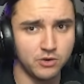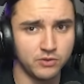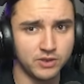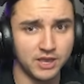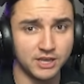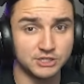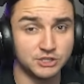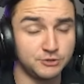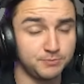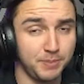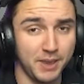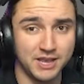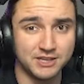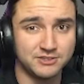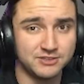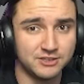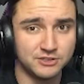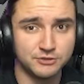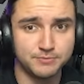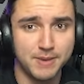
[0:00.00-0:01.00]
Okay,
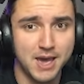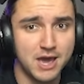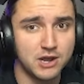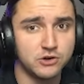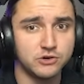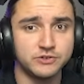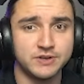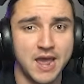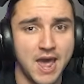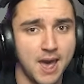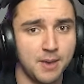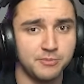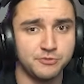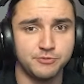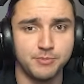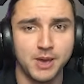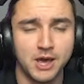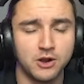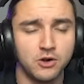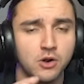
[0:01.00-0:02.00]
spaces matter,
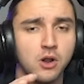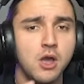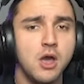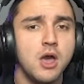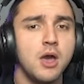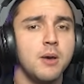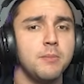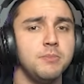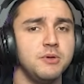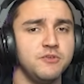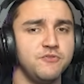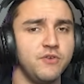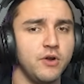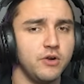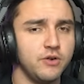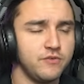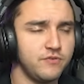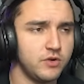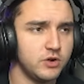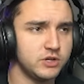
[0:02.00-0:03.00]
tabs matter. Be
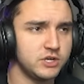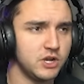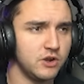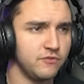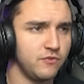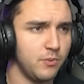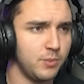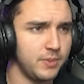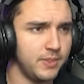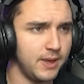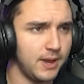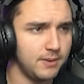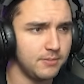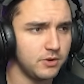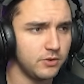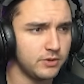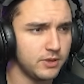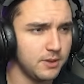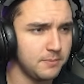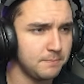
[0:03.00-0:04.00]
very, very careful with that.
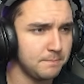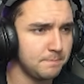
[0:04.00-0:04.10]
Okay,